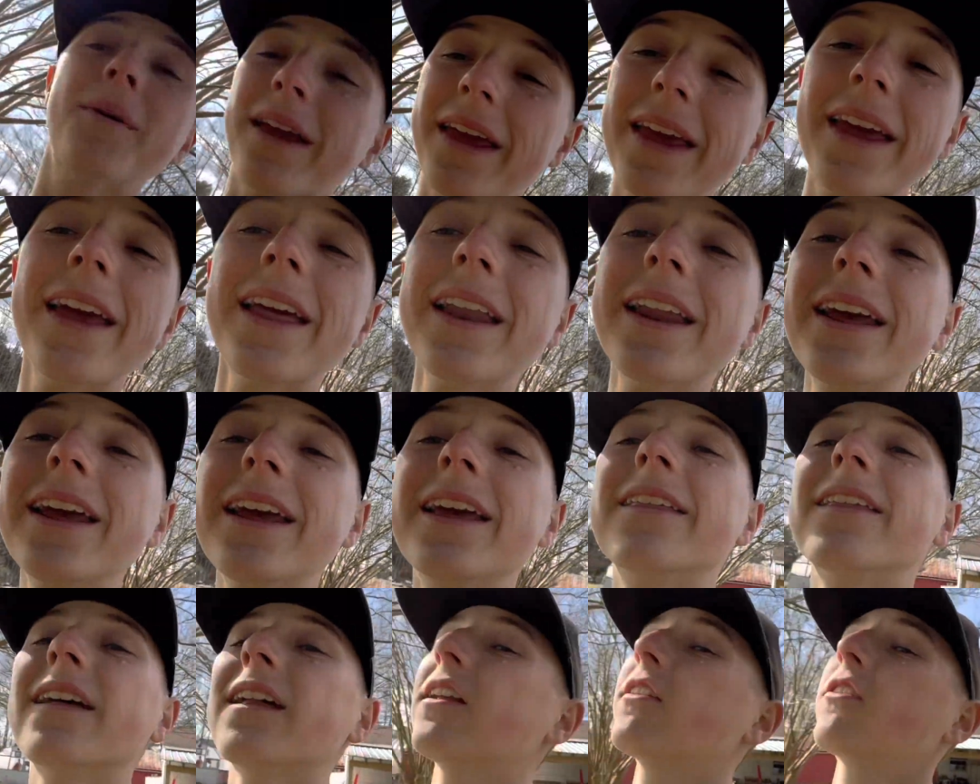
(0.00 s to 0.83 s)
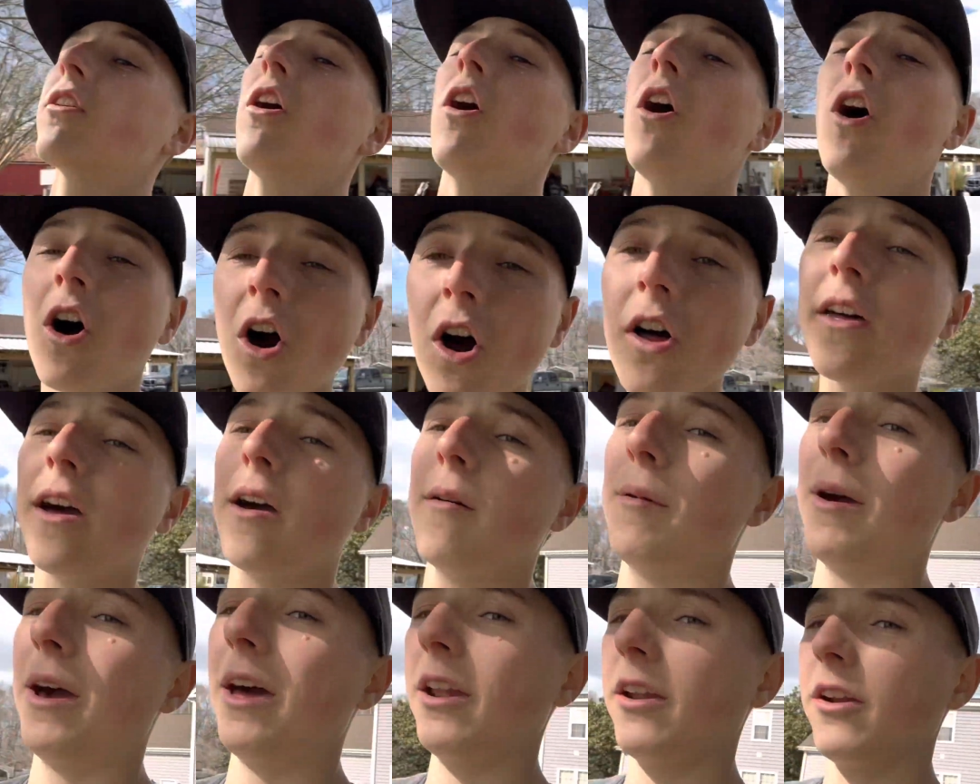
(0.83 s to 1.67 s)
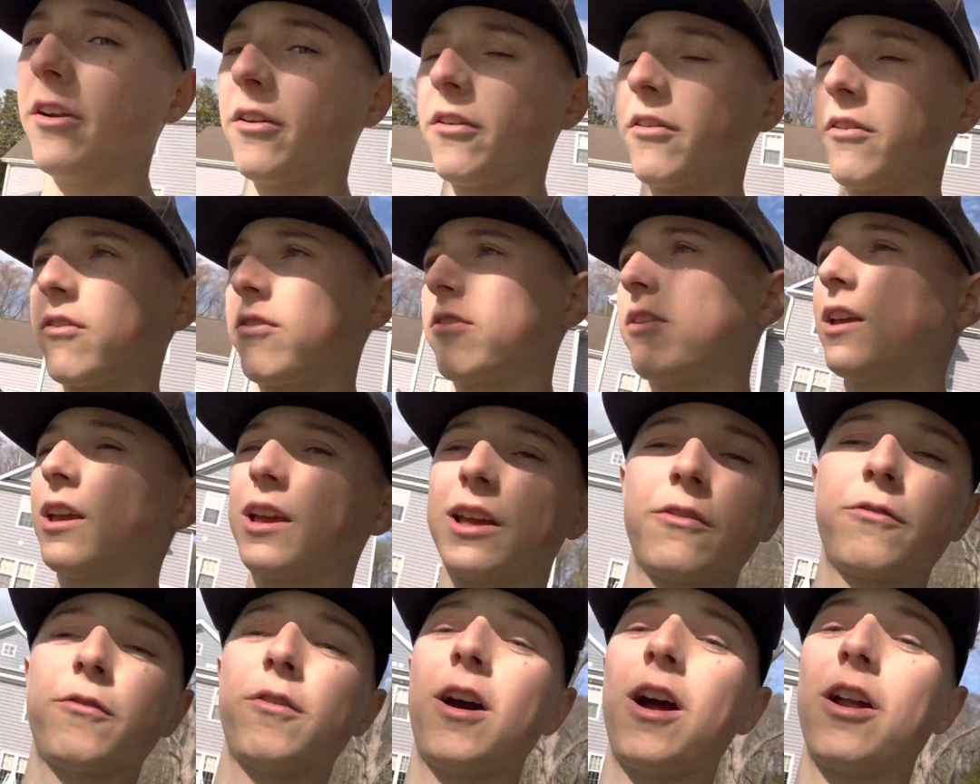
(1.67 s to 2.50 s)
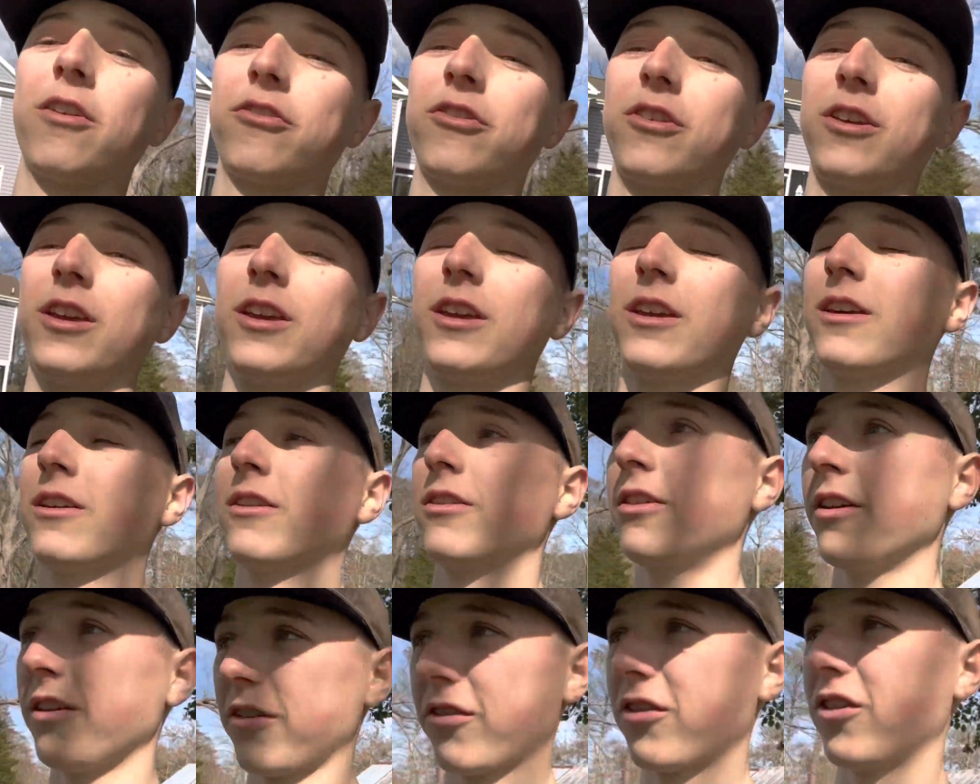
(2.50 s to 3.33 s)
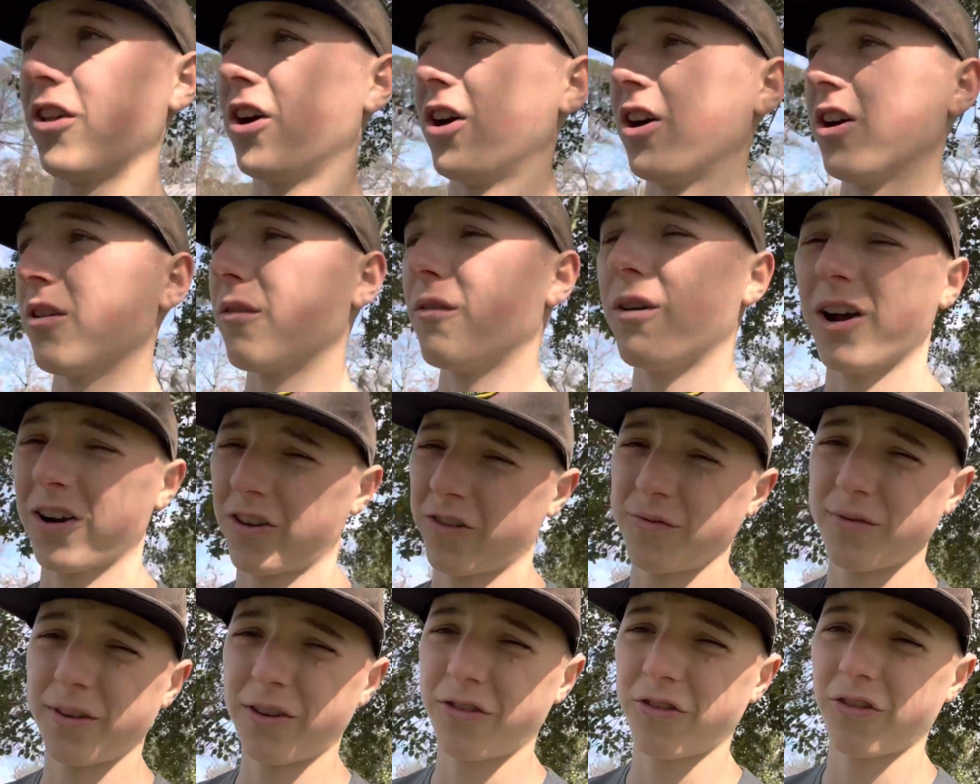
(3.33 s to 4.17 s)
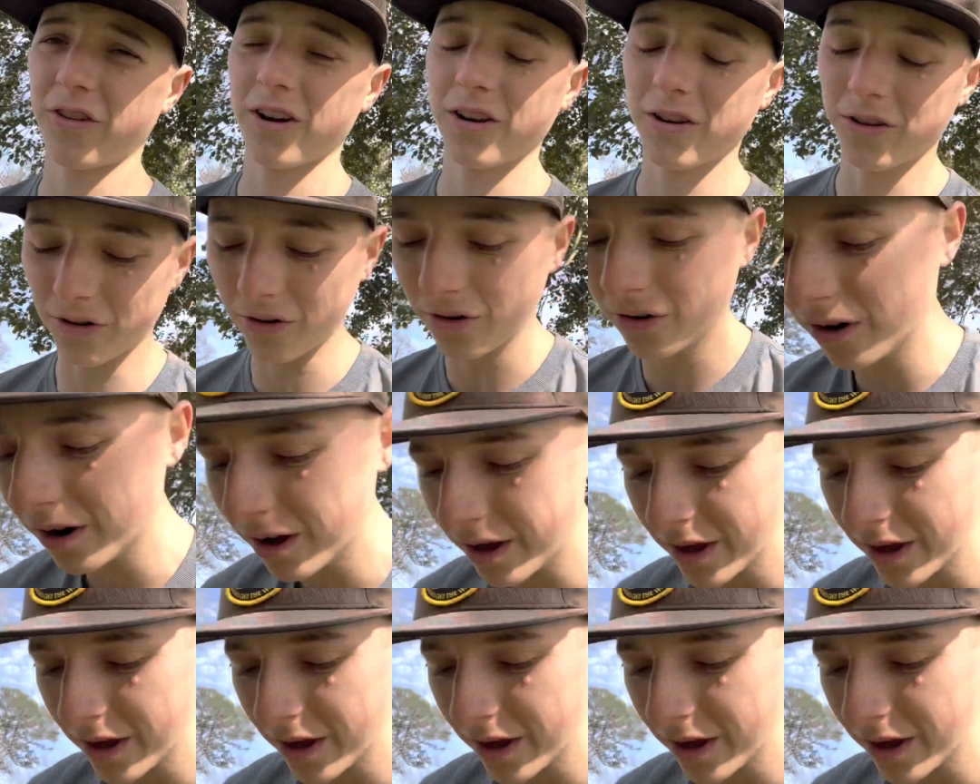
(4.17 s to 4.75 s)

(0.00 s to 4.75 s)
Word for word: hit it, and that is all that matters. Thank you guys for watching this long. Watching me struggle.